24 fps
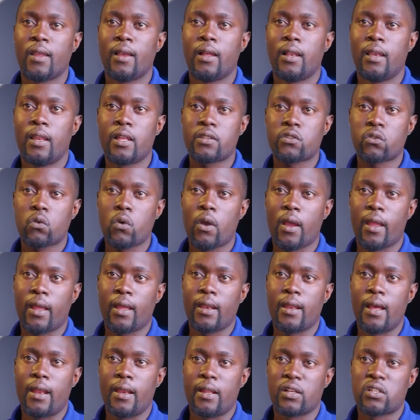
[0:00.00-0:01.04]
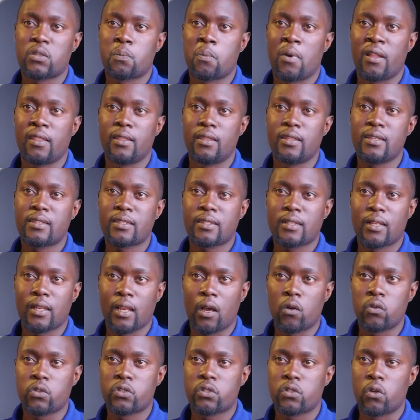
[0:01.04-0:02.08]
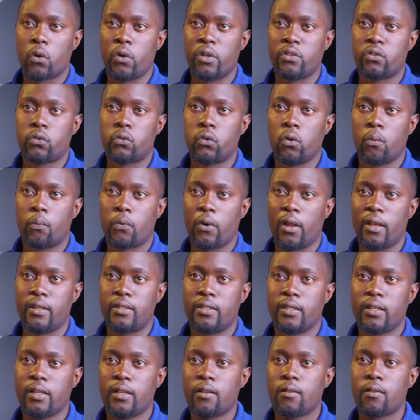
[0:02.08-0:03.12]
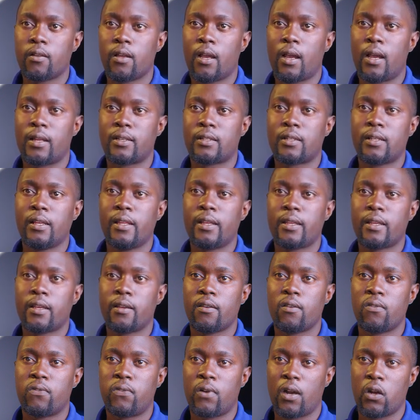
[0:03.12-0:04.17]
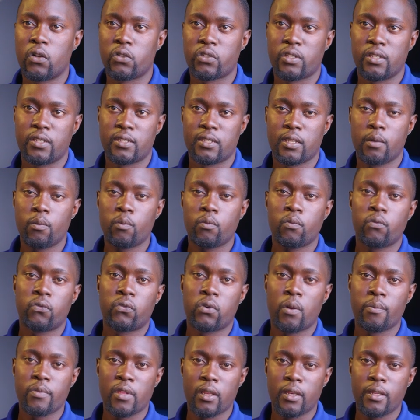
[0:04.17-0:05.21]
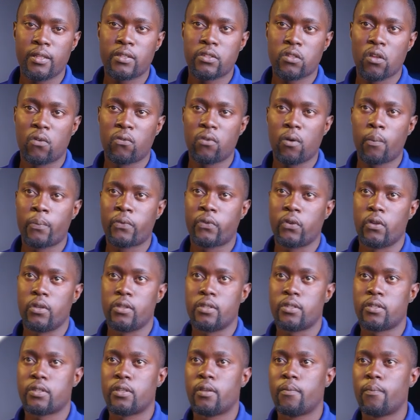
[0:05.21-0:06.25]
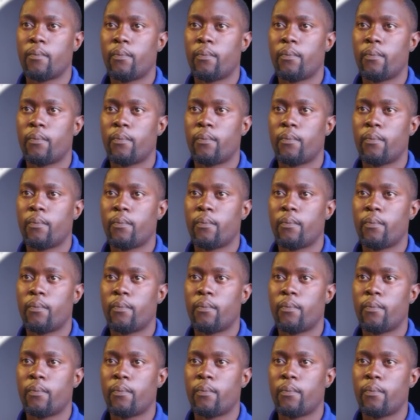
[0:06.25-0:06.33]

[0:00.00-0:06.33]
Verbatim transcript: let's go ahead and expand this cloud storage group right here and click file system from the list of options.